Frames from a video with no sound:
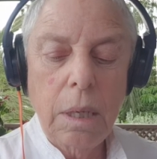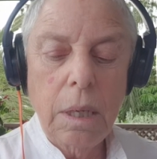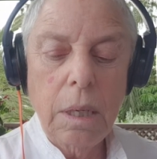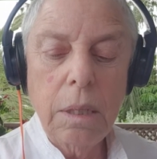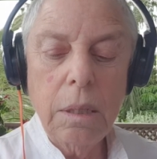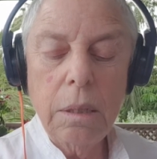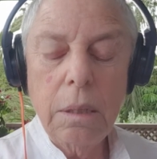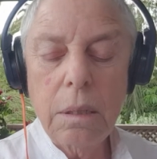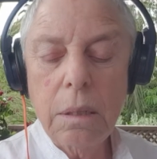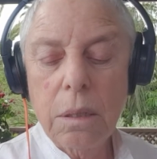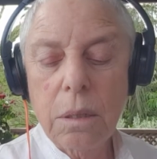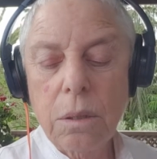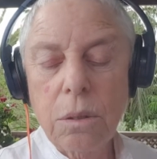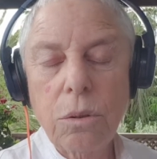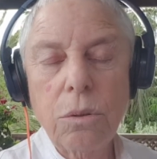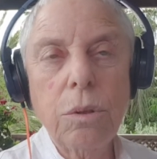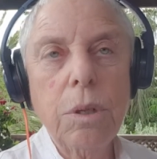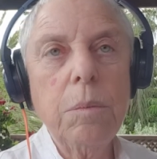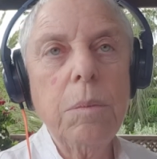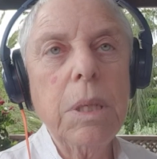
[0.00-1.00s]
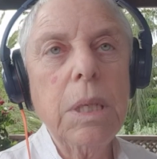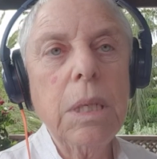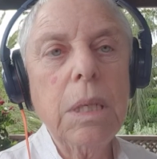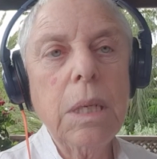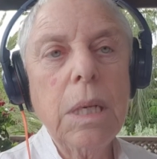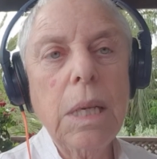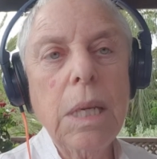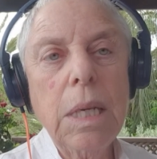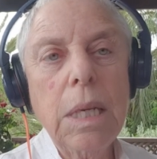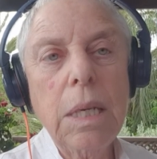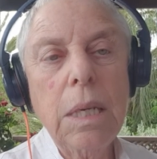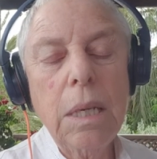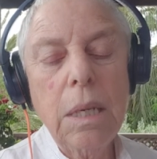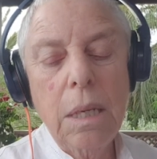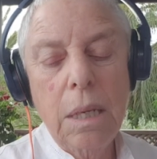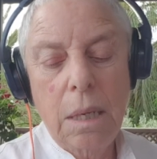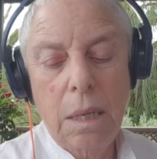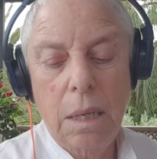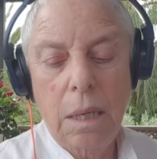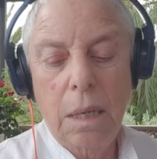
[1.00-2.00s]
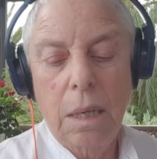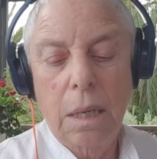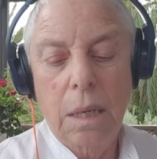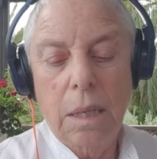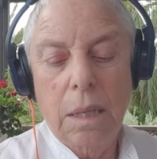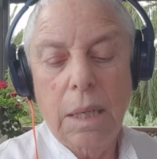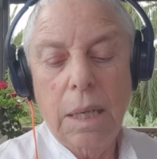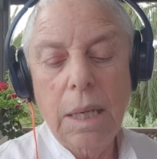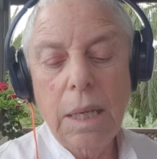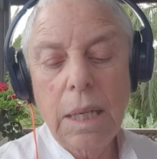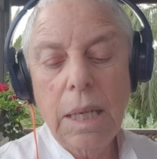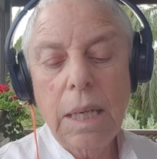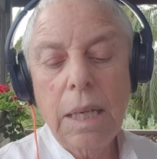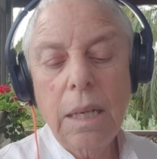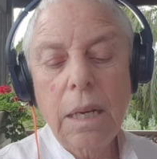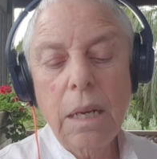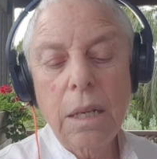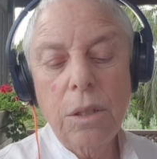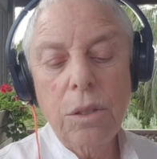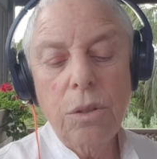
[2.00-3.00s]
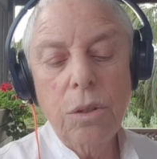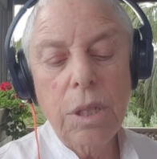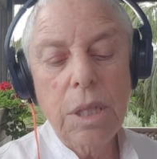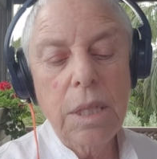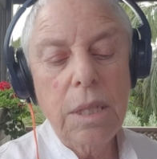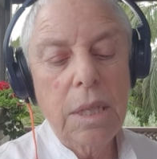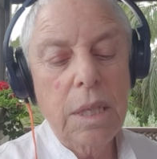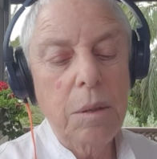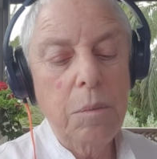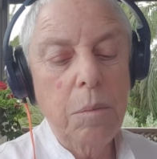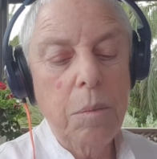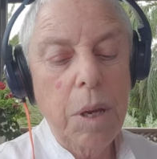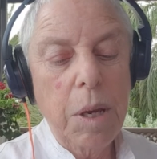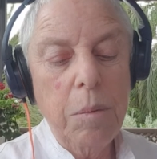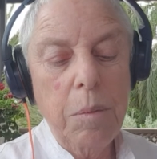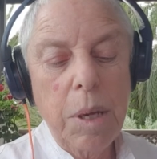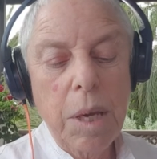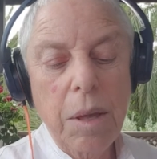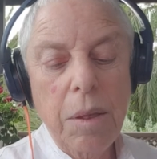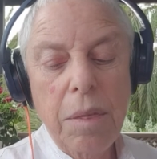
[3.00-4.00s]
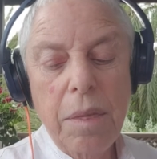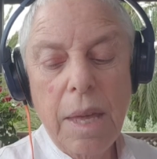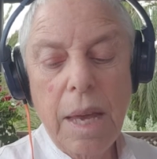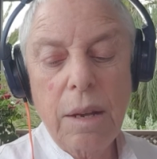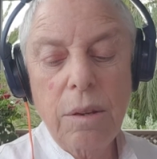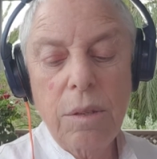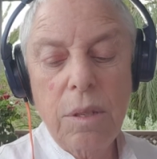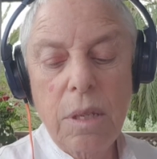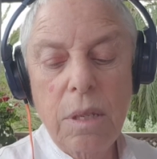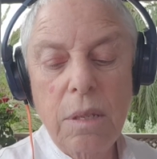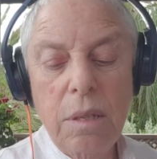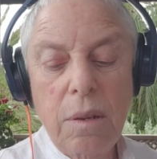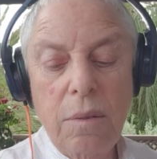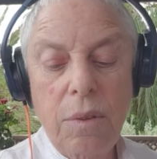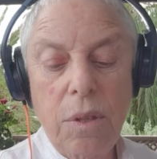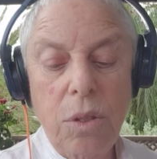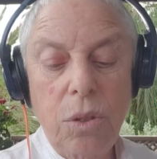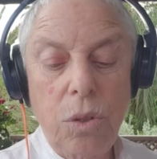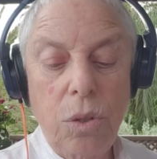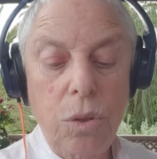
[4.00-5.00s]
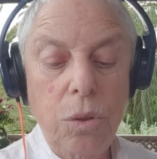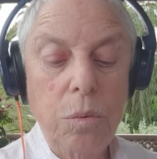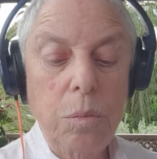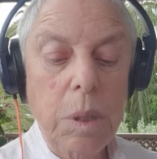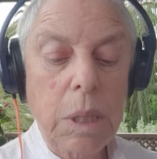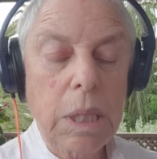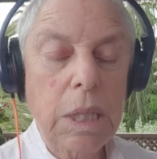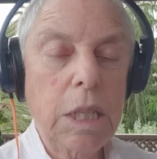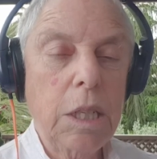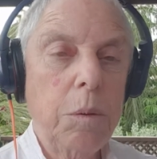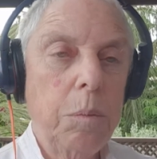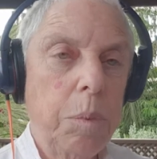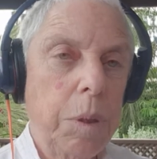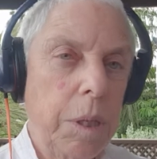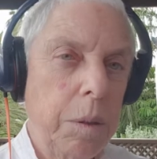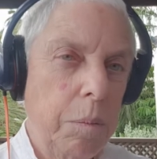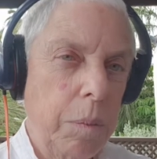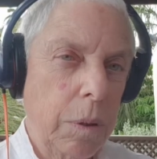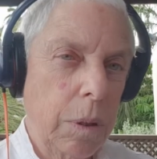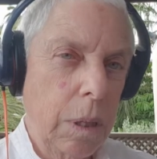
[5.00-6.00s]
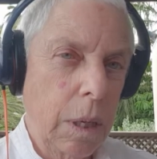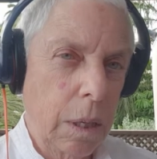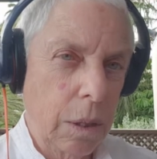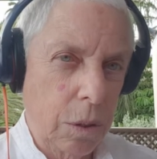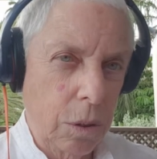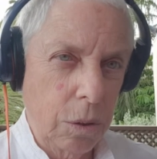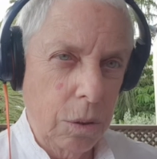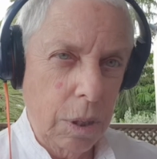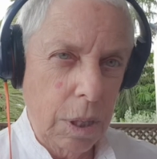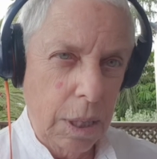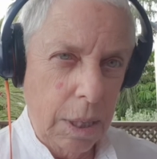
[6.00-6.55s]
indiscriminately killing hundreds and maiming thousands of the 2 million people under